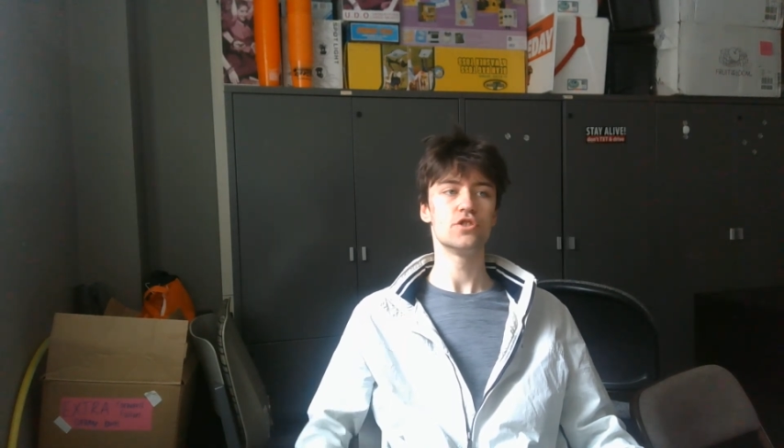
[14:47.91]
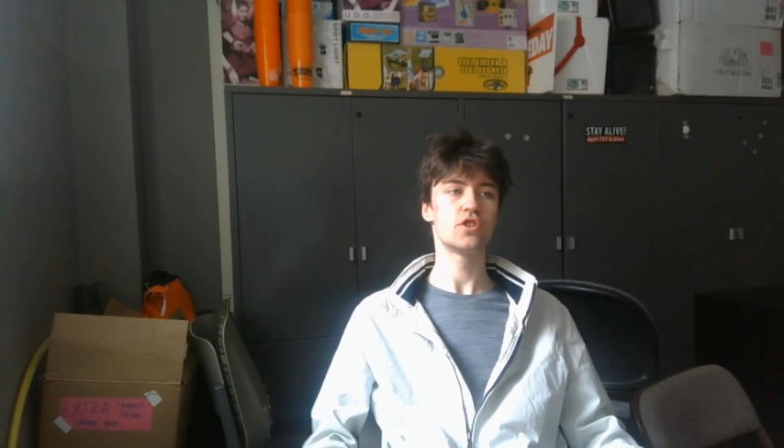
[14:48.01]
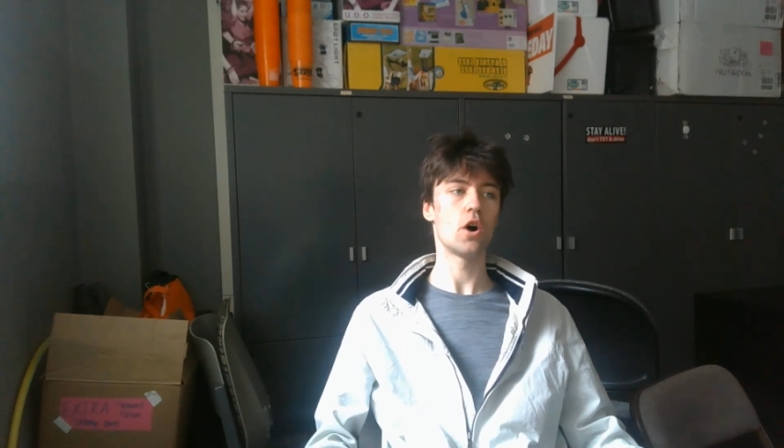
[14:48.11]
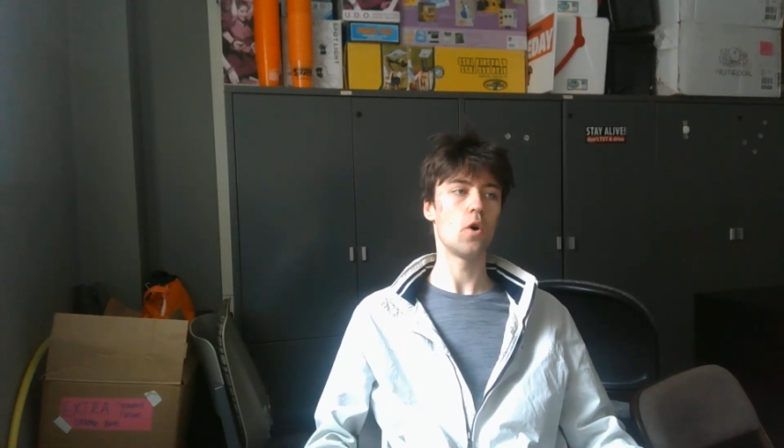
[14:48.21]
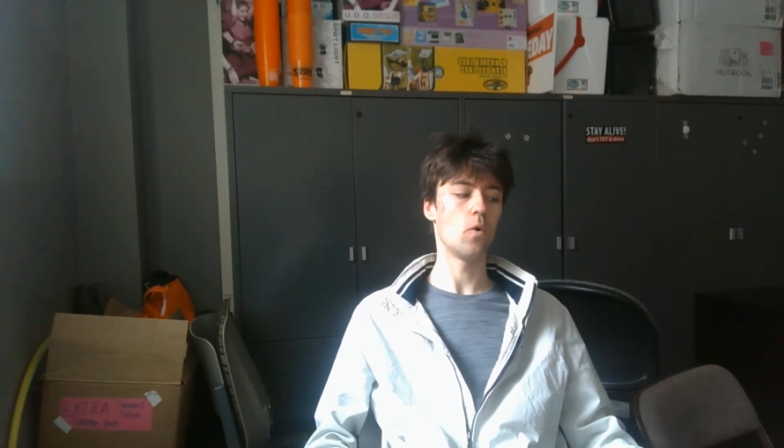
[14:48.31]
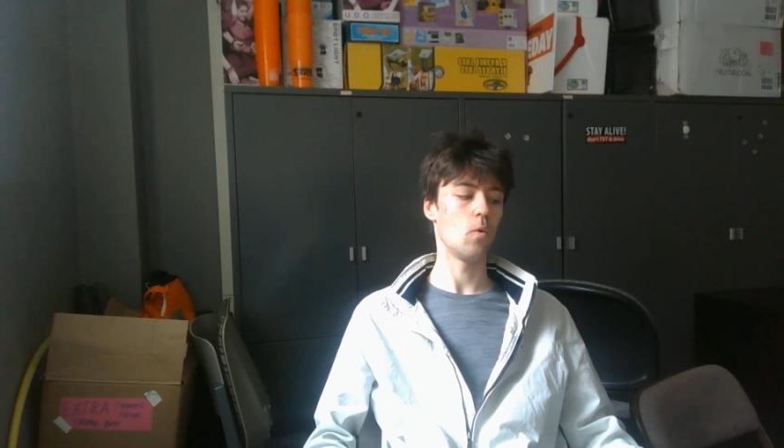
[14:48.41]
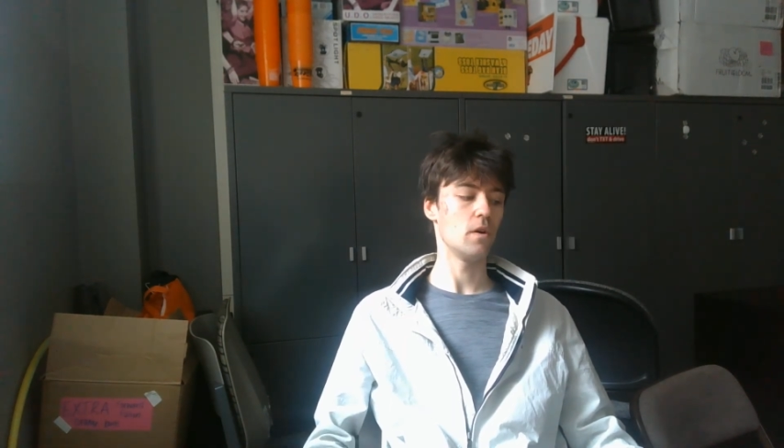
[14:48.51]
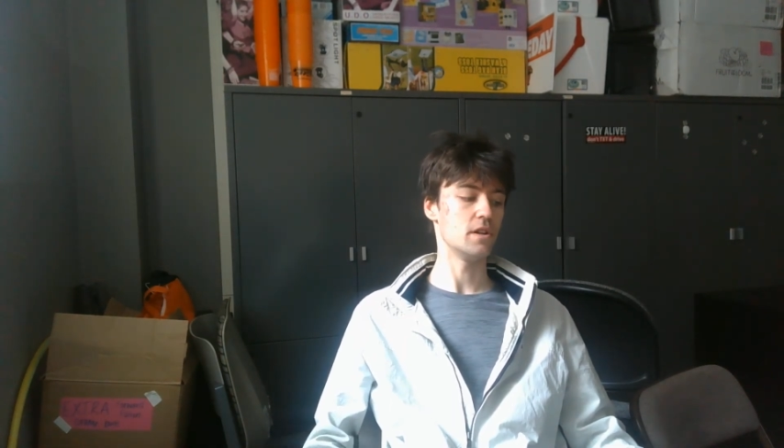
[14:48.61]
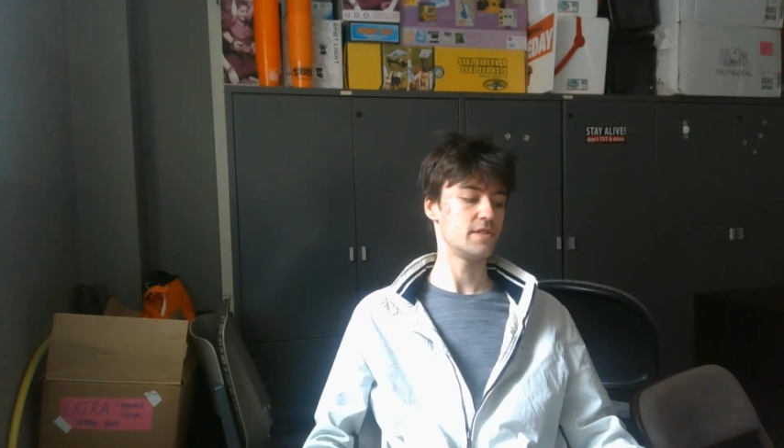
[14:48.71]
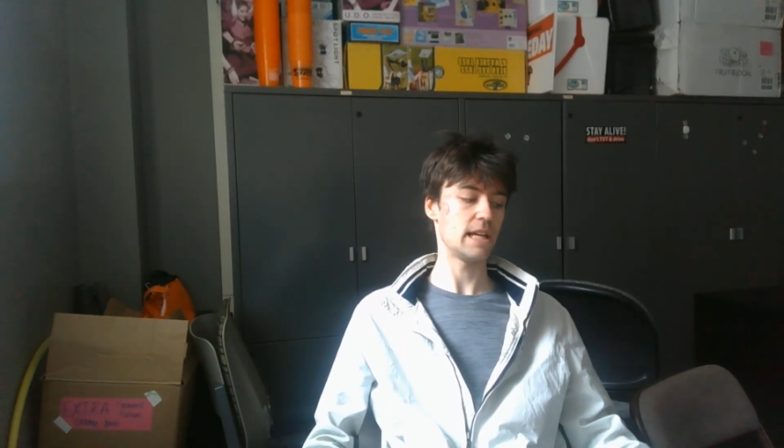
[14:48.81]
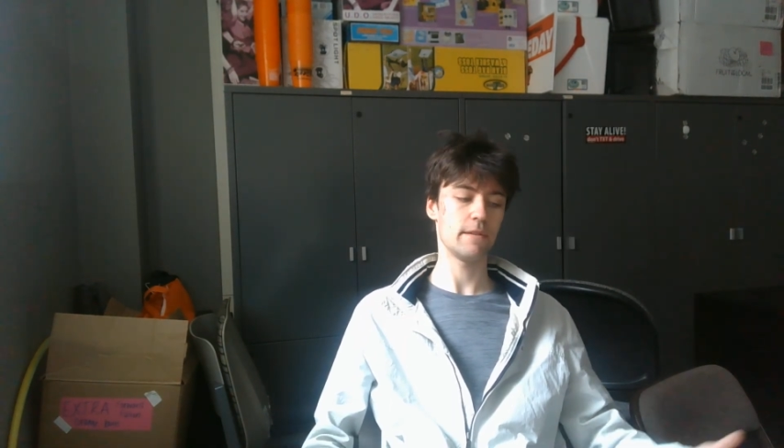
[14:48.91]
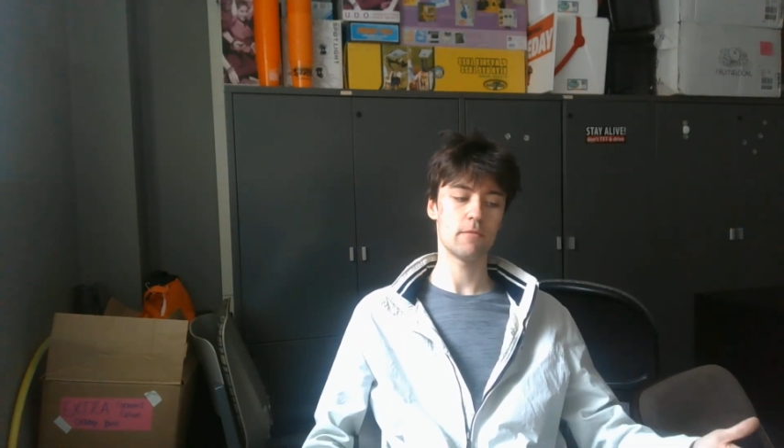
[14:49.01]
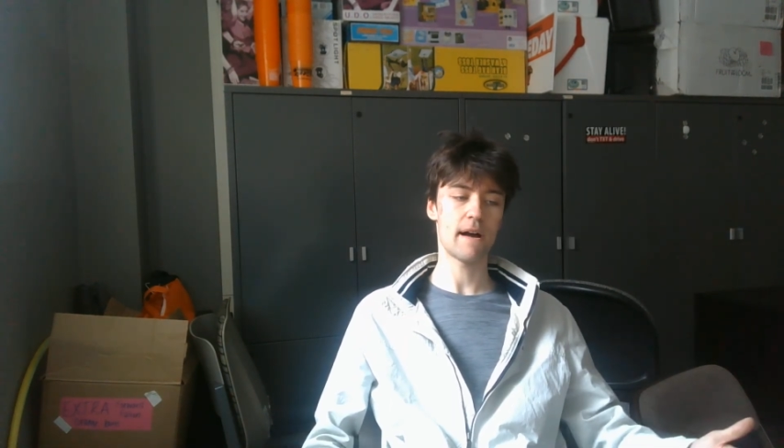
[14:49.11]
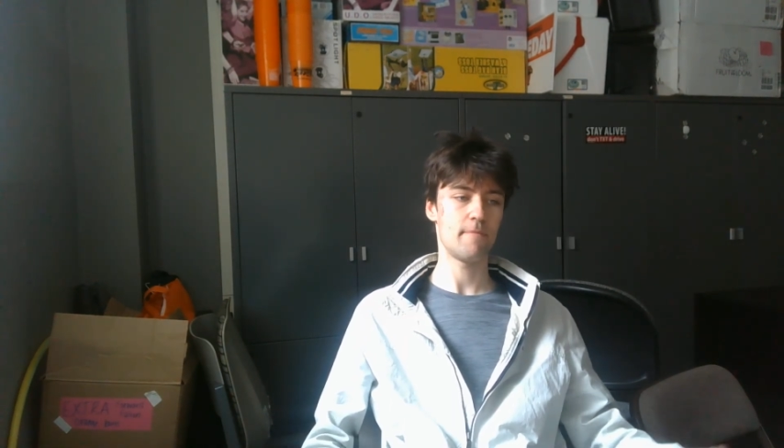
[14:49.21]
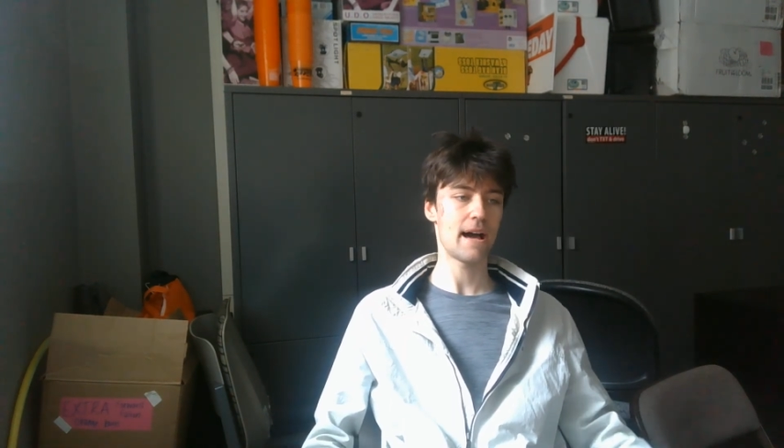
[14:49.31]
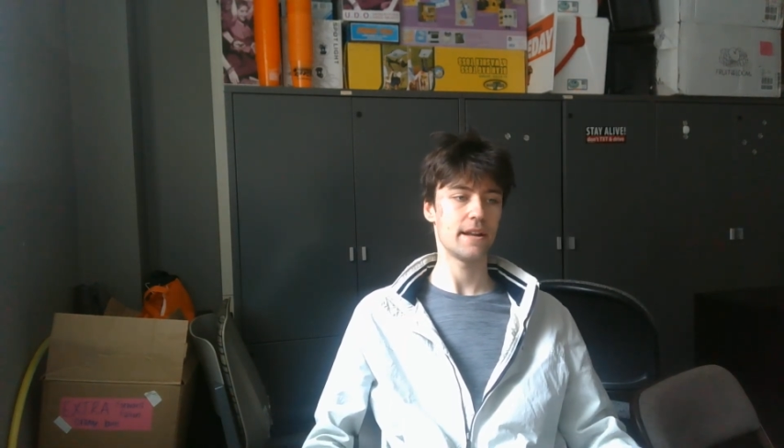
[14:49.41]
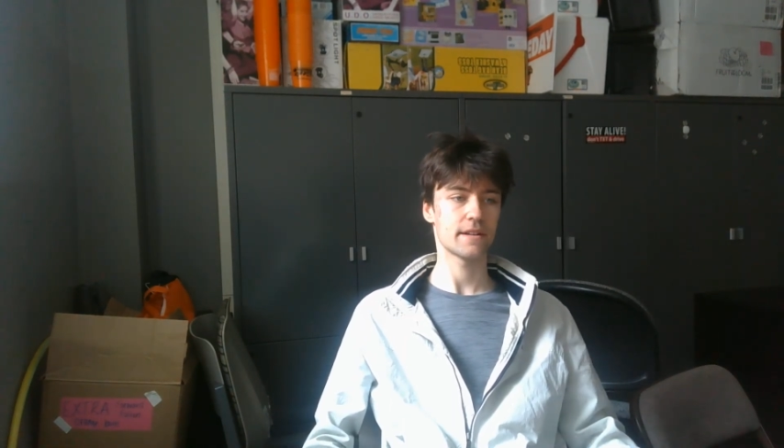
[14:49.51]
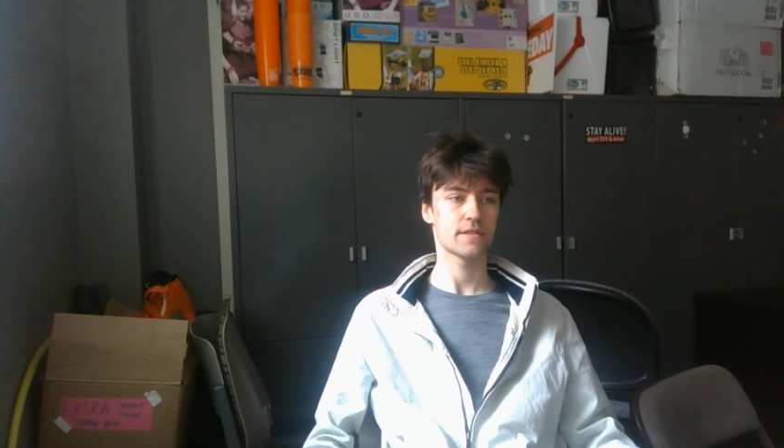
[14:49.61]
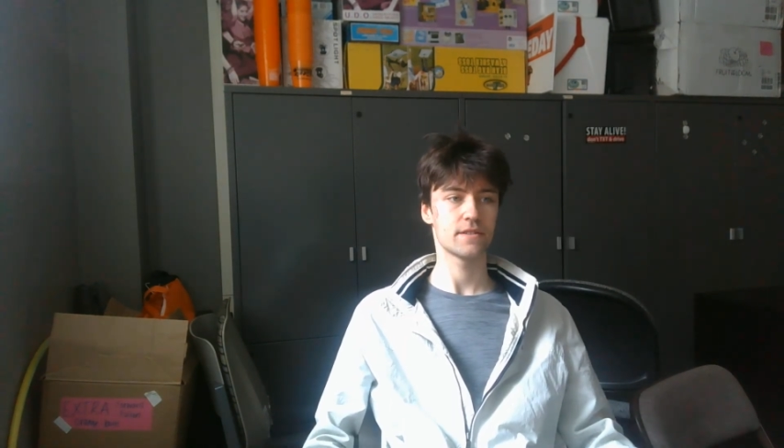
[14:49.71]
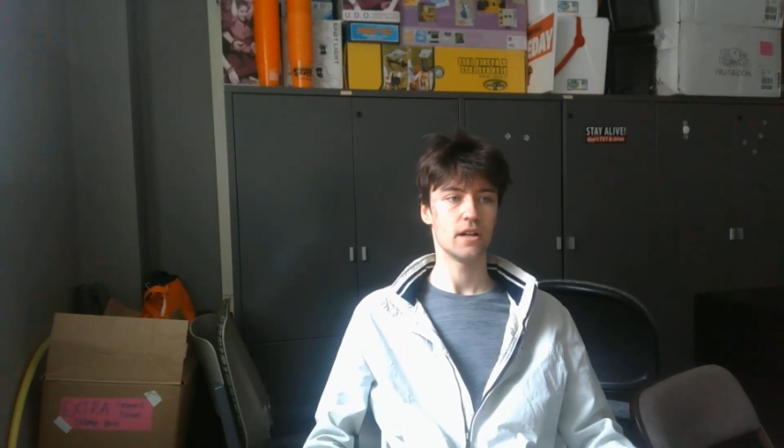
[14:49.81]
So, same thing with
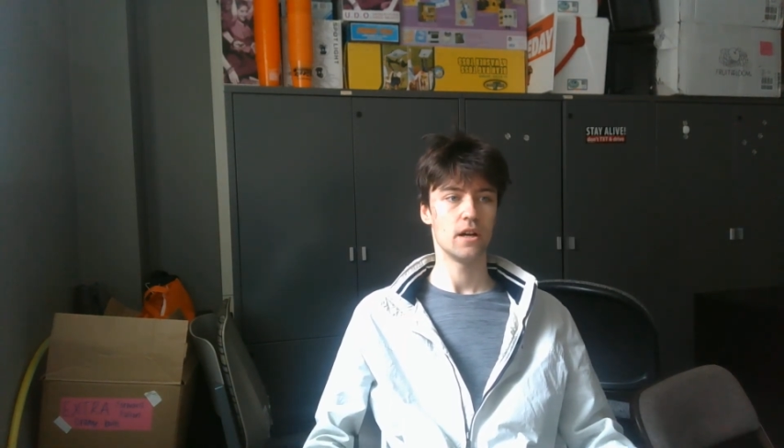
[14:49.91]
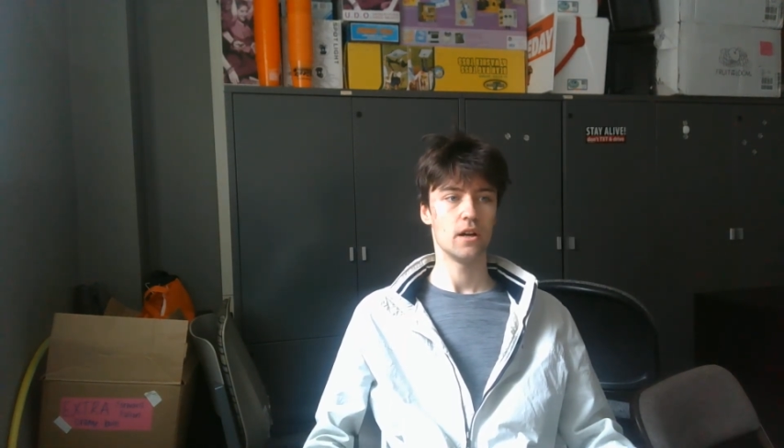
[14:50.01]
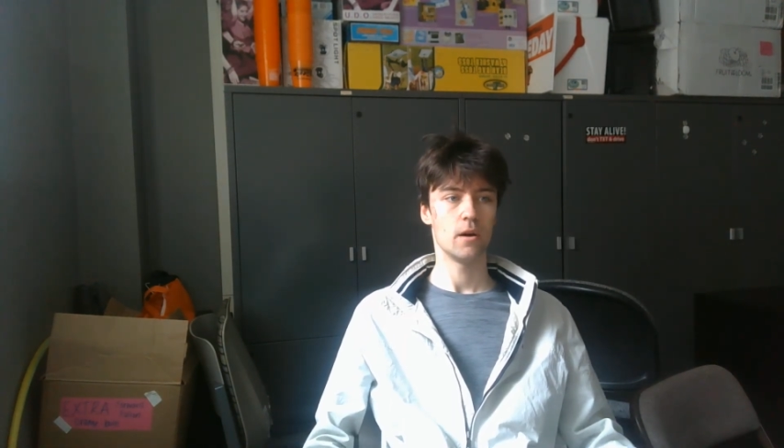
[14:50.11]
mathematics.